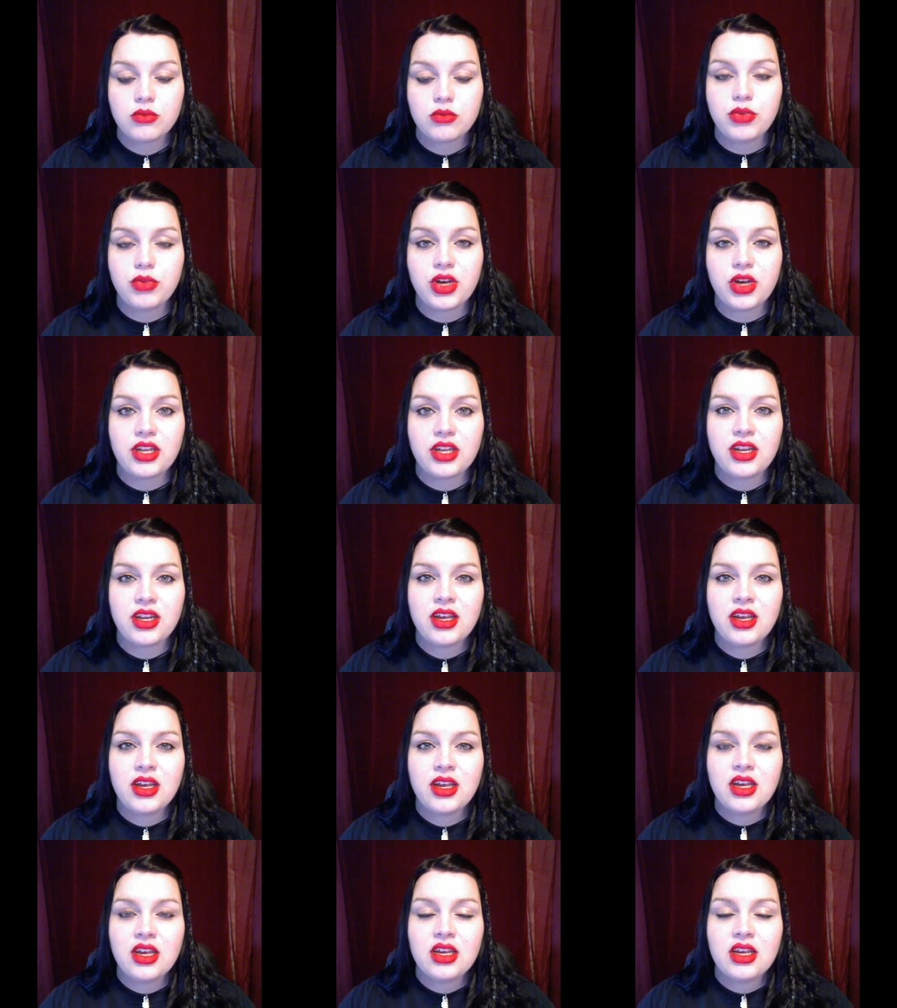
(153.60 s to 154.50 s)
but.
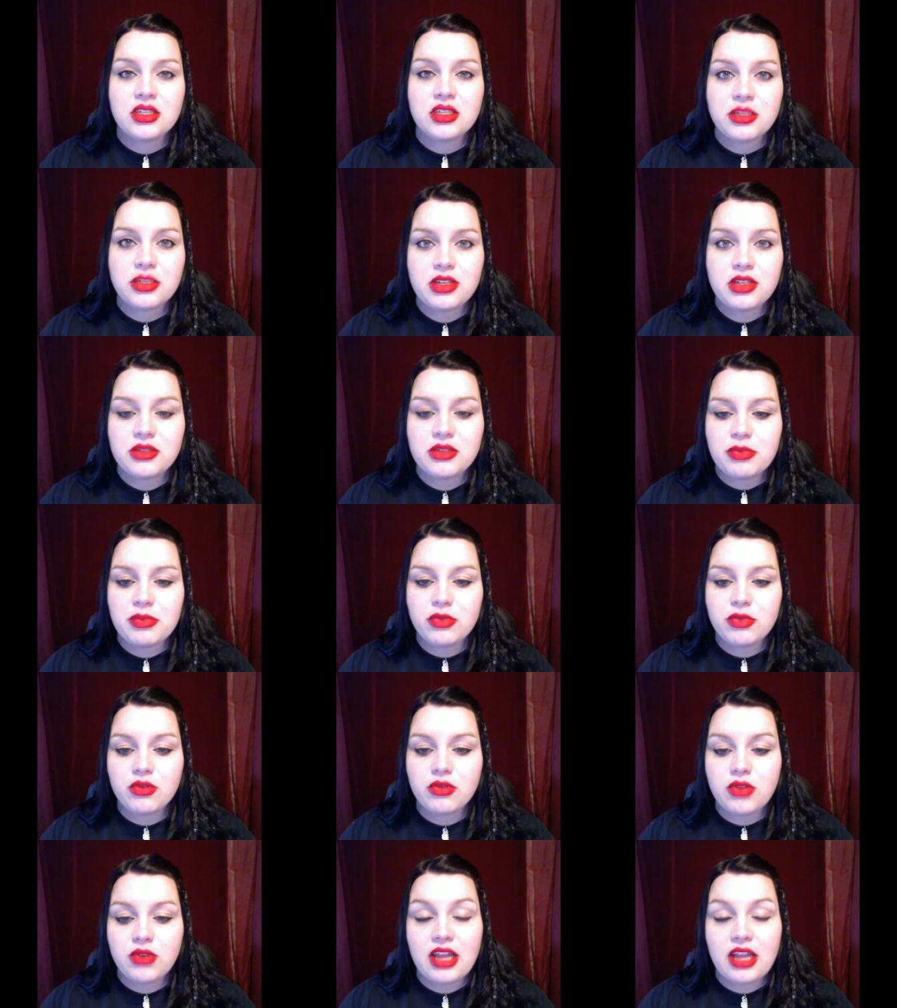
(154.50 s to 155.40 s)
Some of these
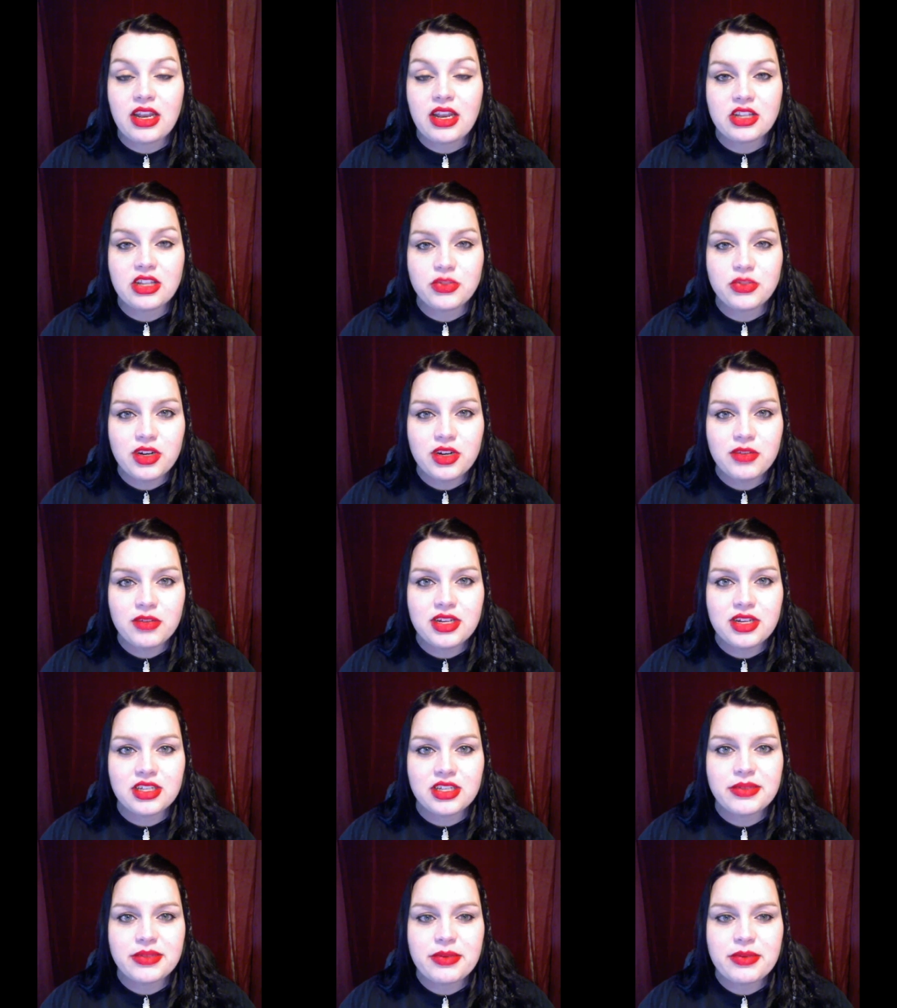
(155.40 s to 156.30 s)
people, and it's weird
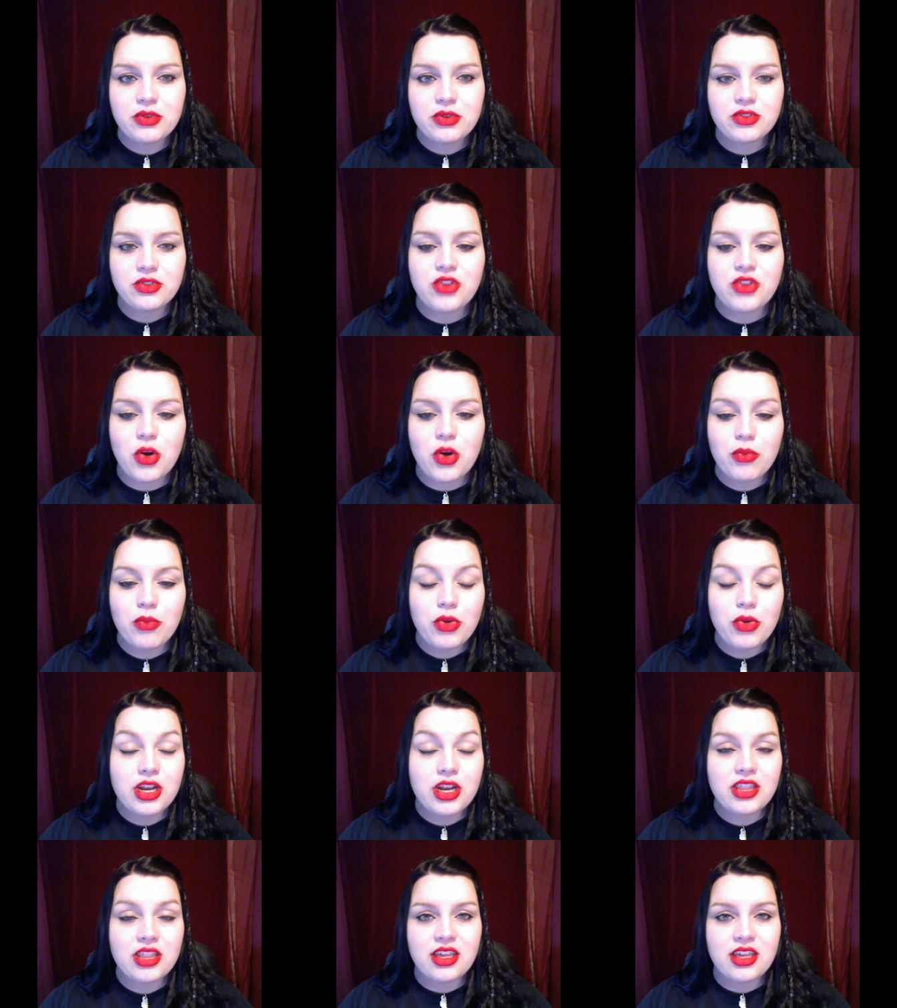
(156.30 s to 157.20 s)
because some people don't put
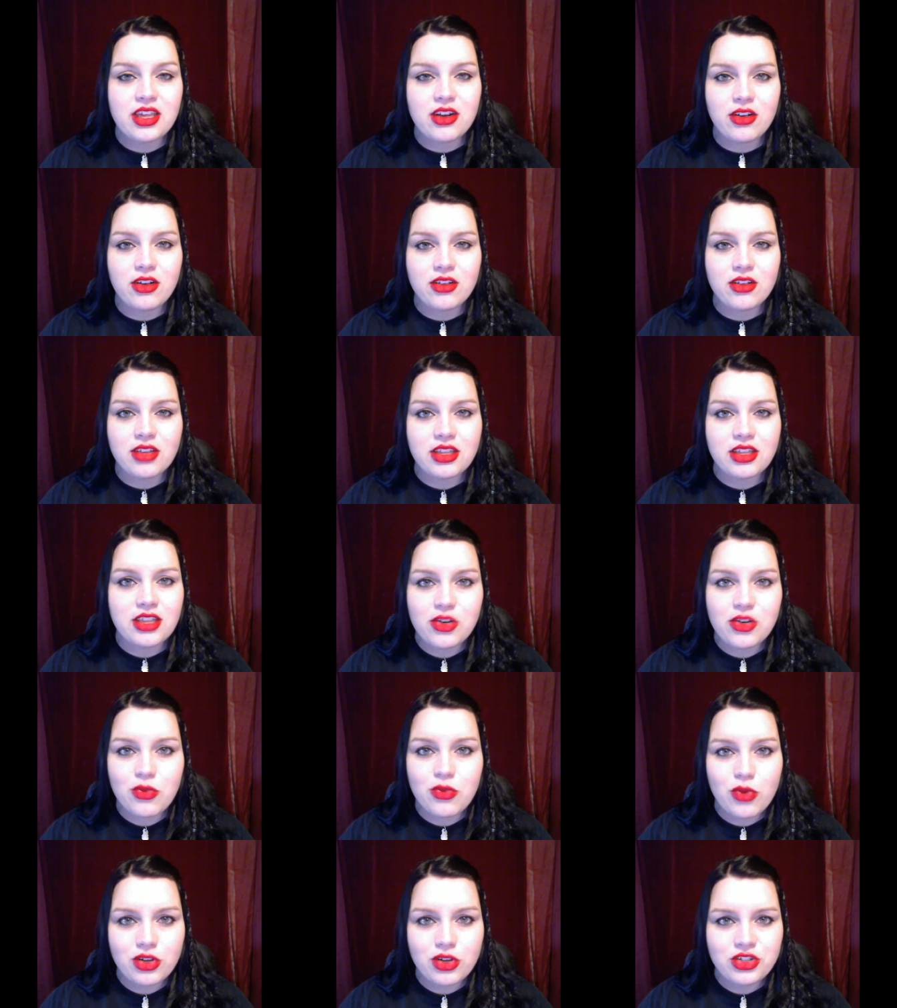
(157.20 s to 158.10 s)
anything at all. Like, they
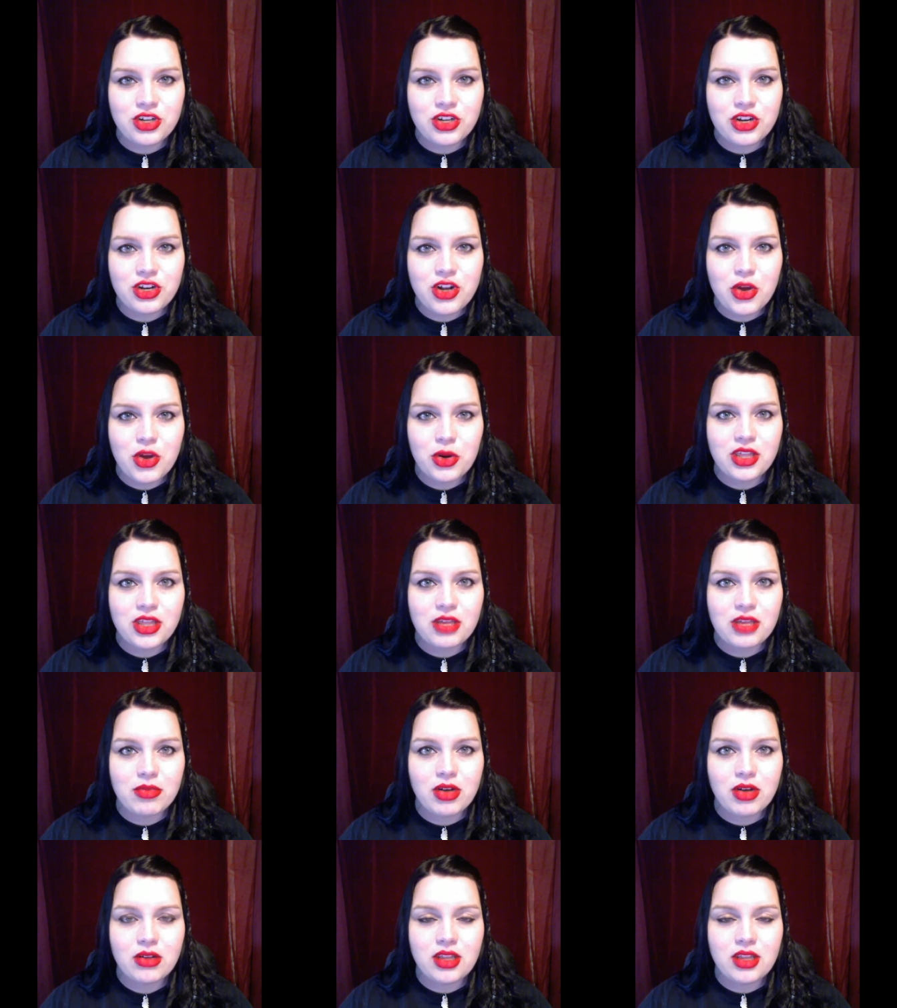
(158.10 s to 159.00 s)
don't want you to know anything
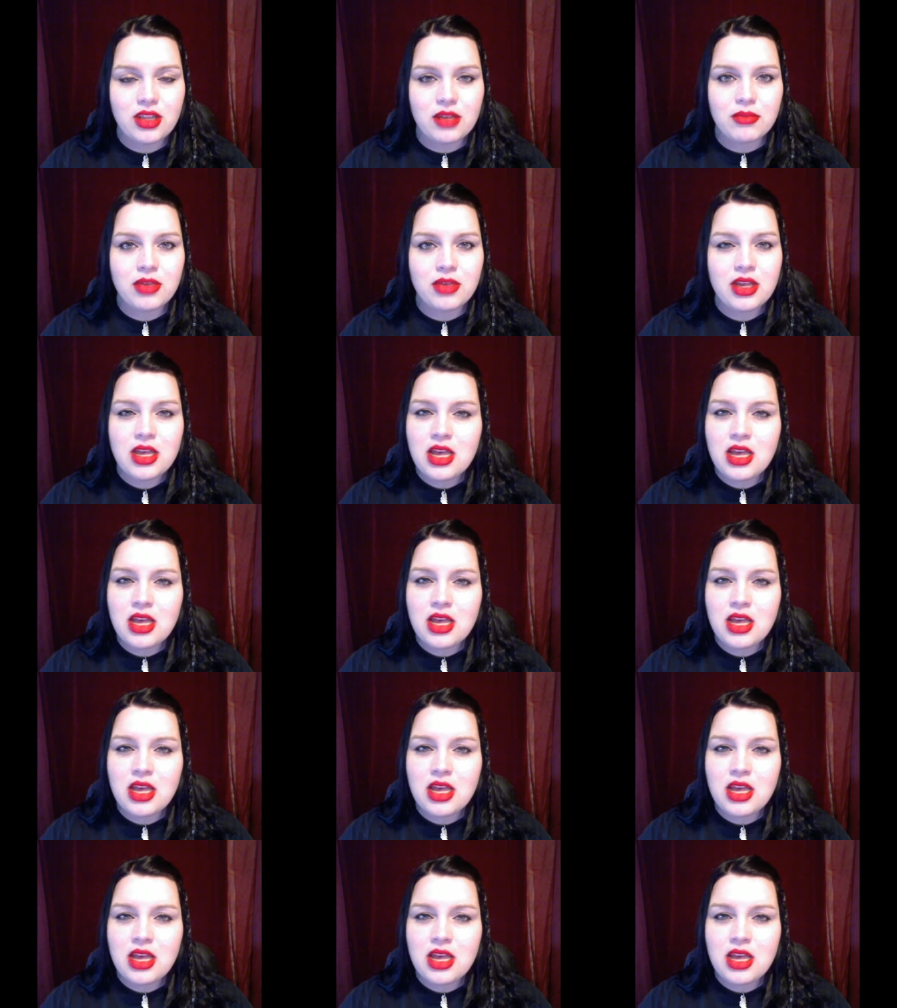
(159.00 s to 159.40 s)
about them.